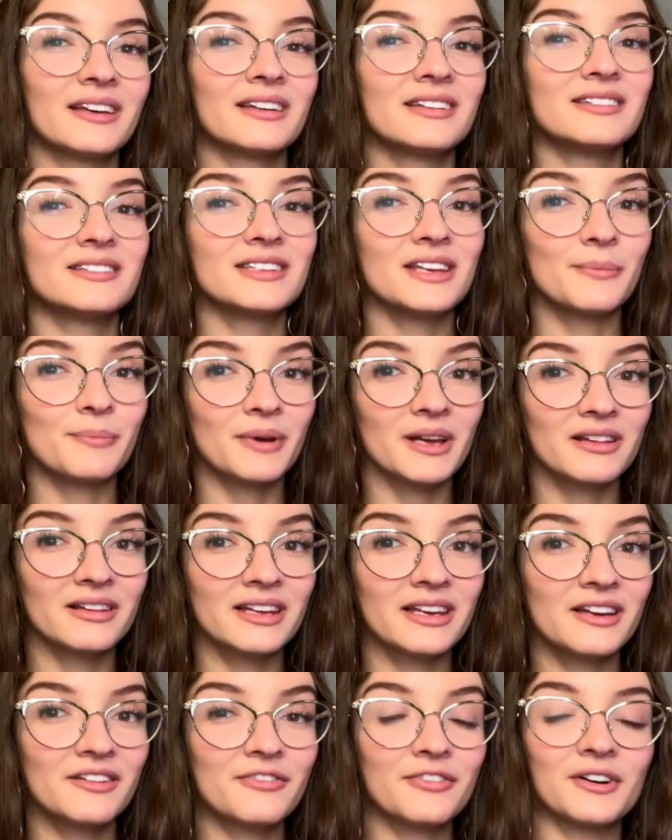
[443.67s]

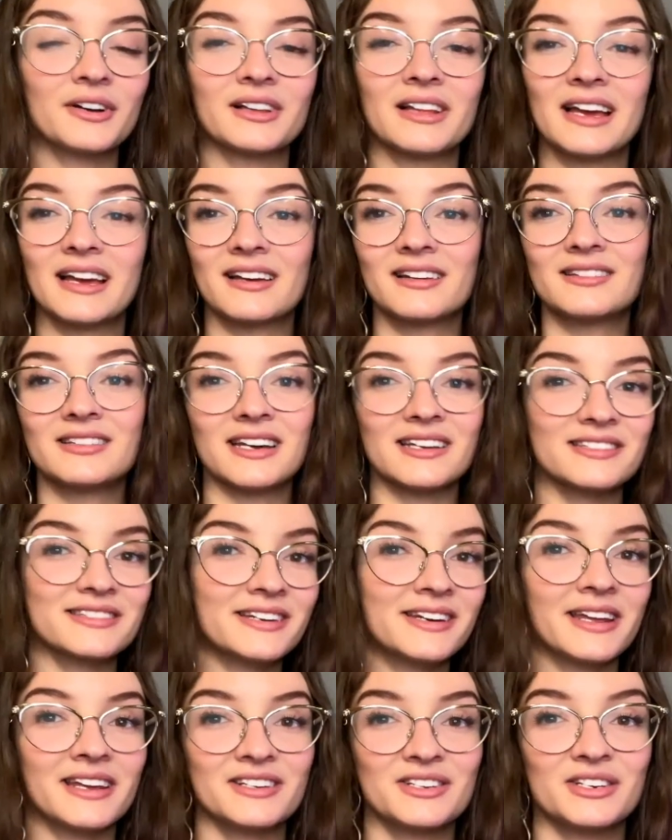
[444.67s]
typically for like
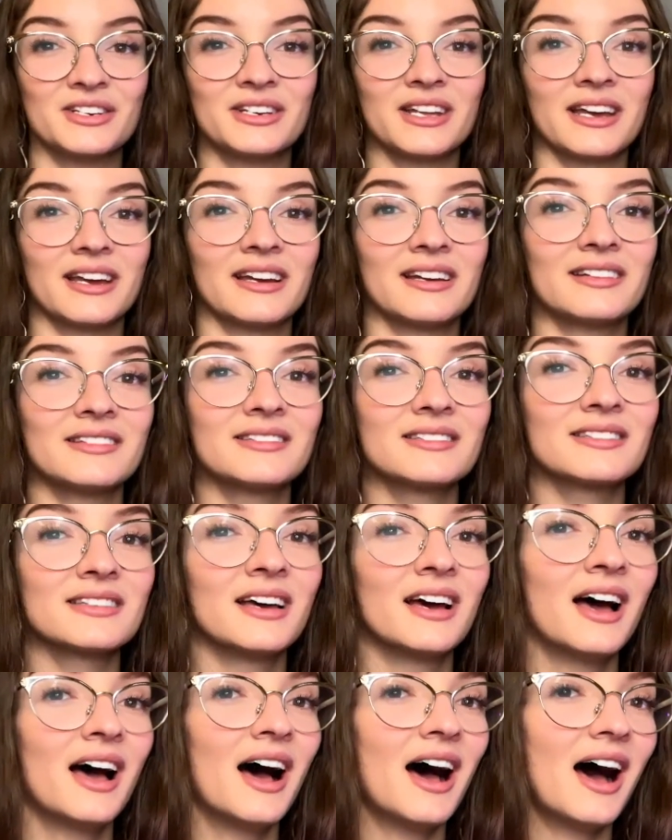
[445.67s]
destination days,
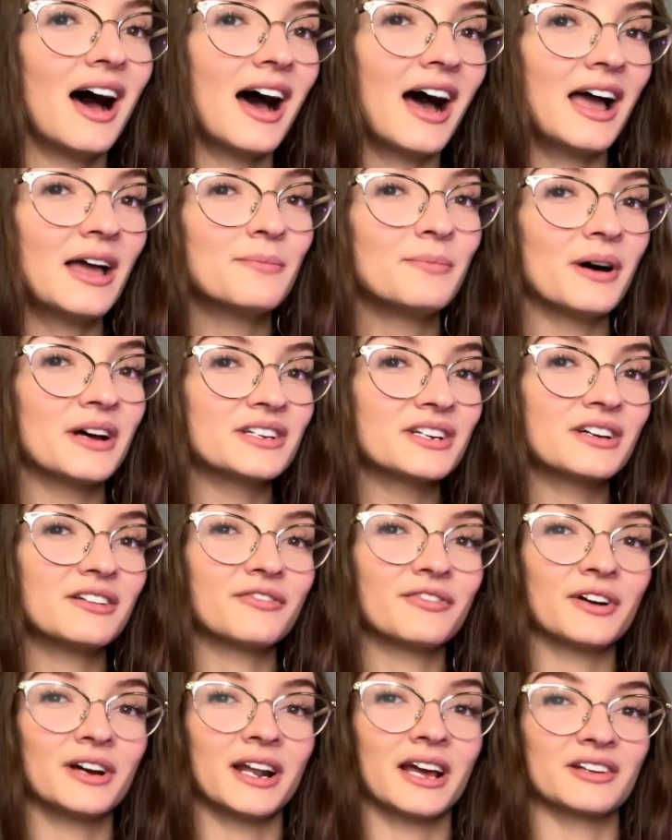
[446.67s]
I budget
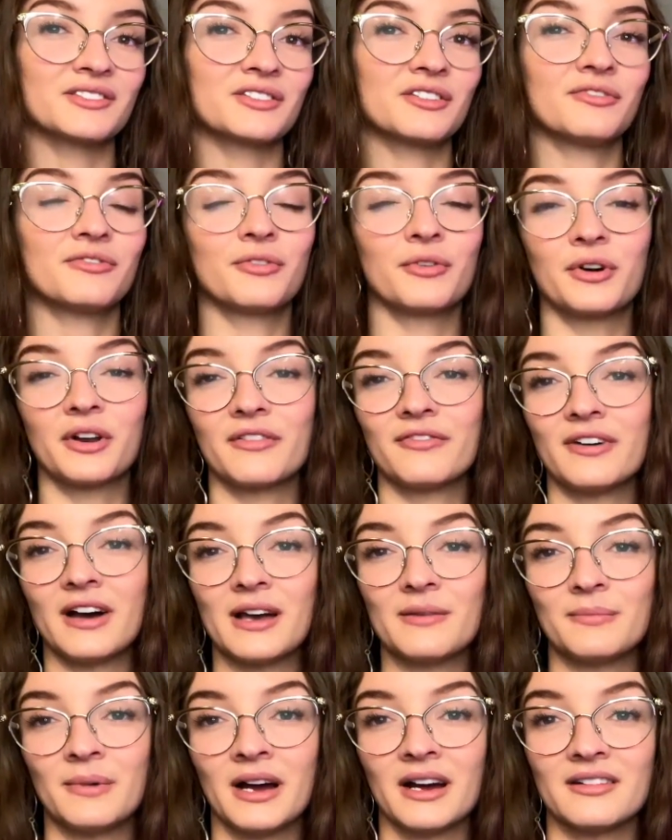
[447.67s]
for an extra
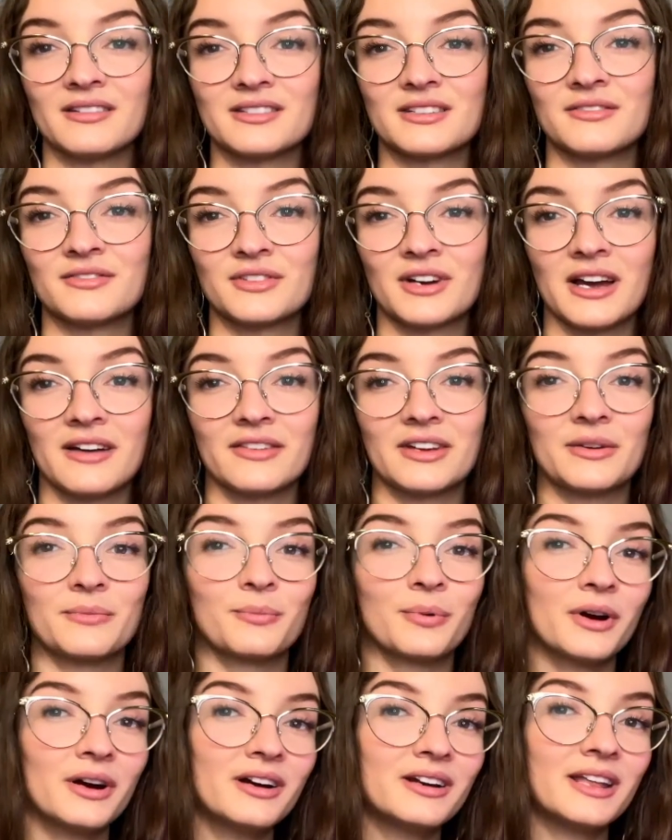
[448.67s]
45 miles of driving
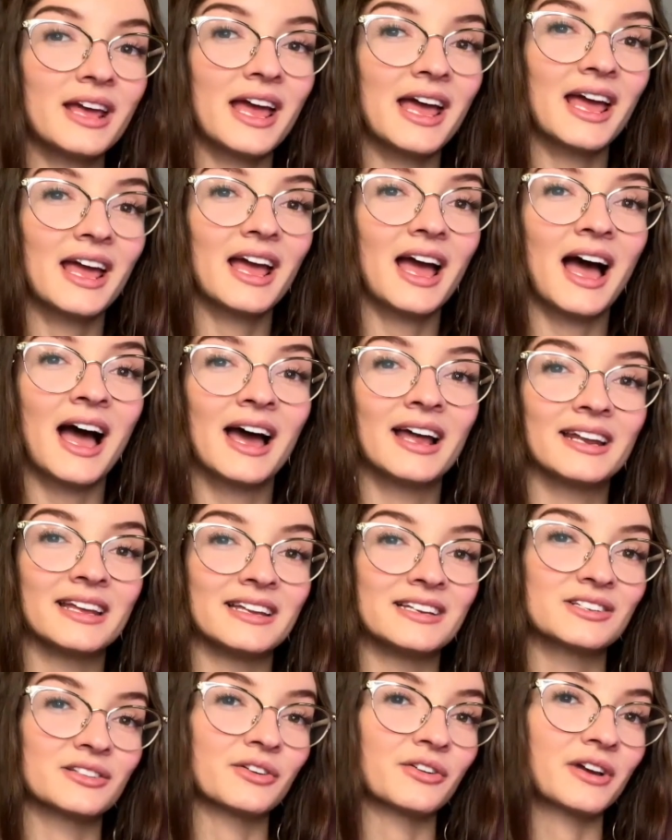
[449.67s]
per day at
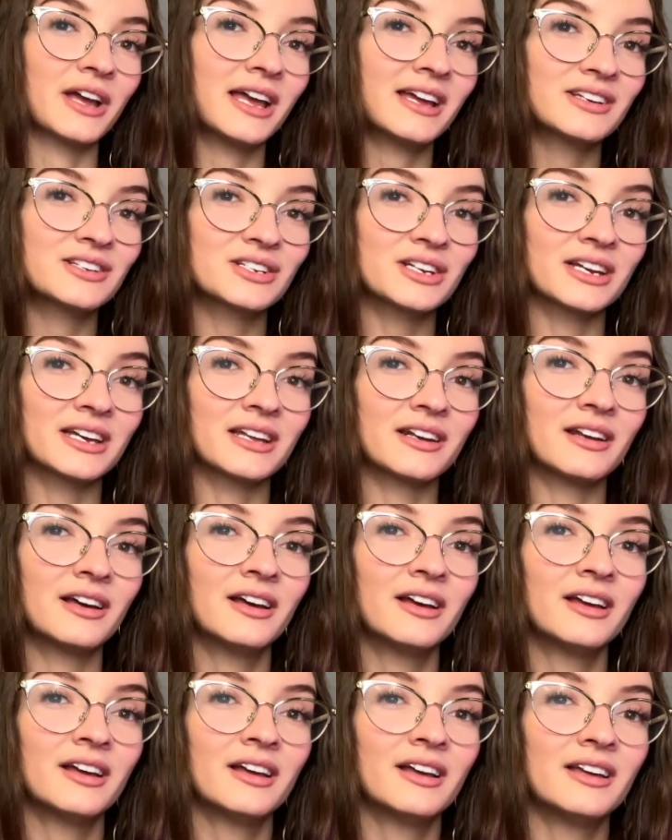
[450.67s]
each location,
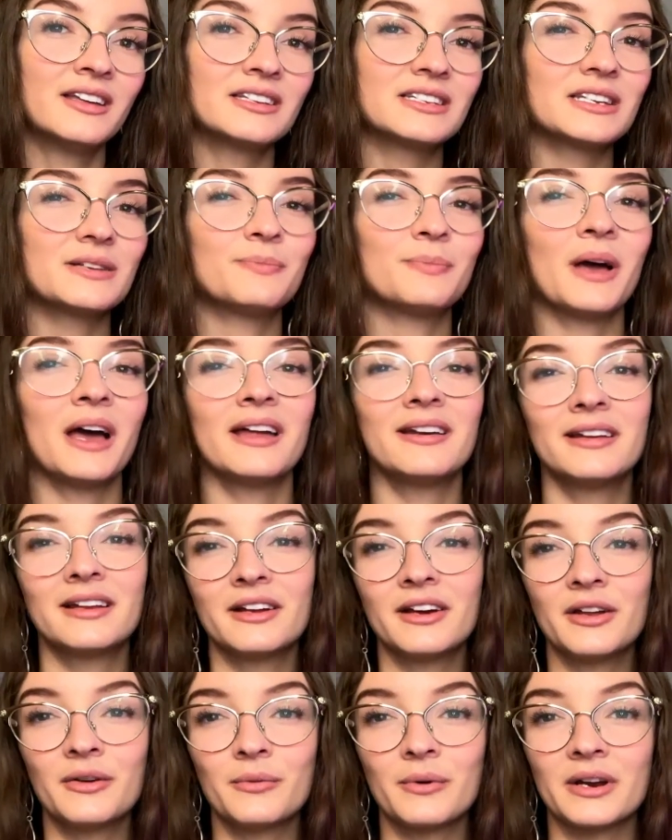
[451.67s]
depending
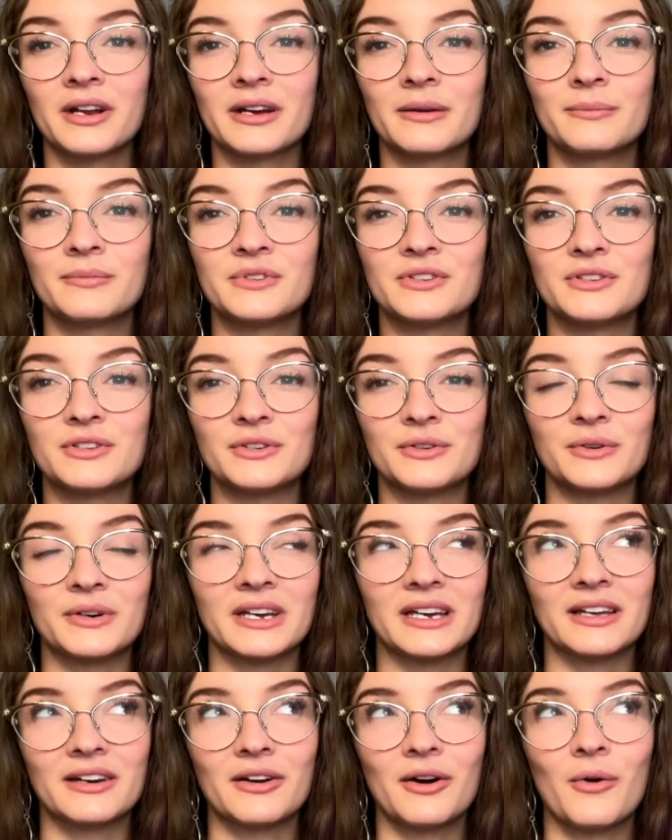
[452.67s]
on what I'm
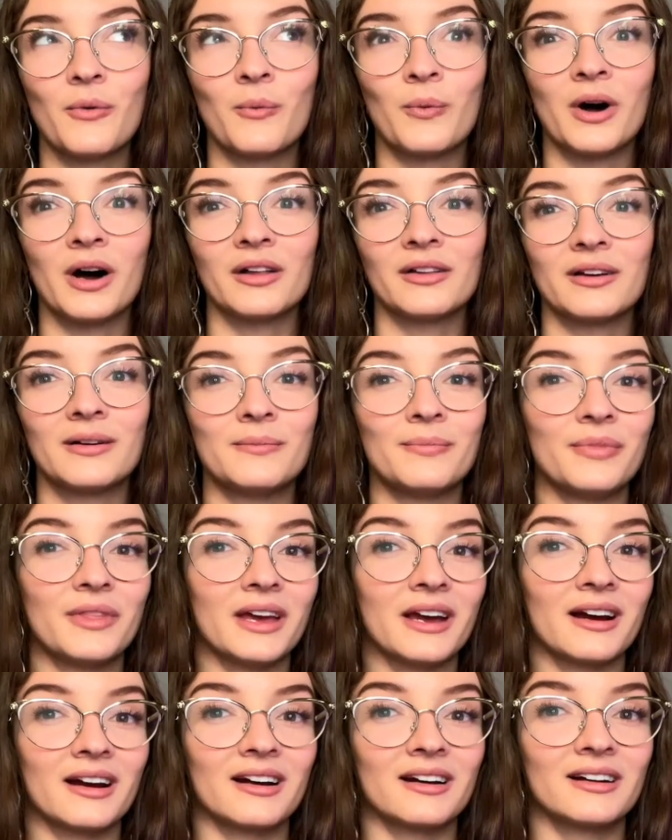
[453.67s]
doing while I'm
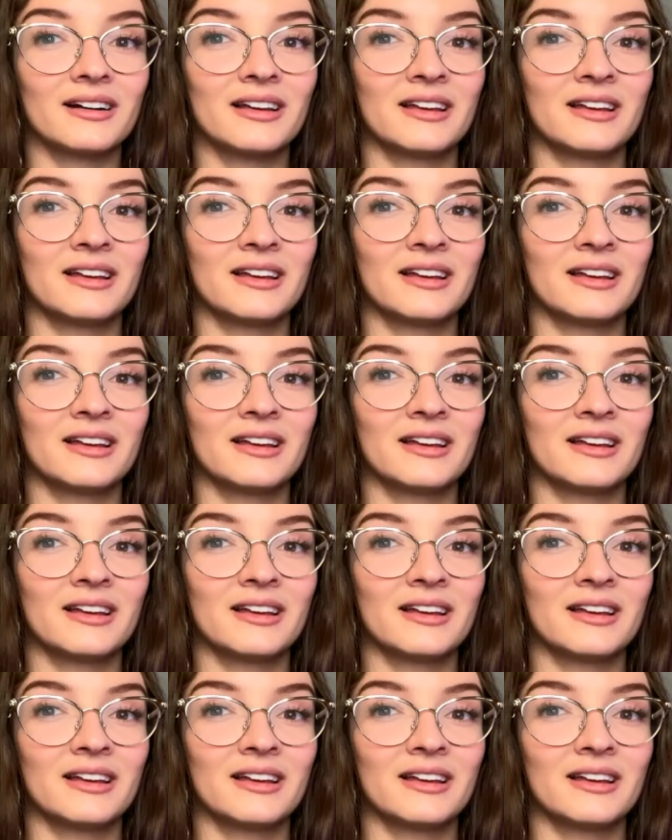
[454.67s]
there.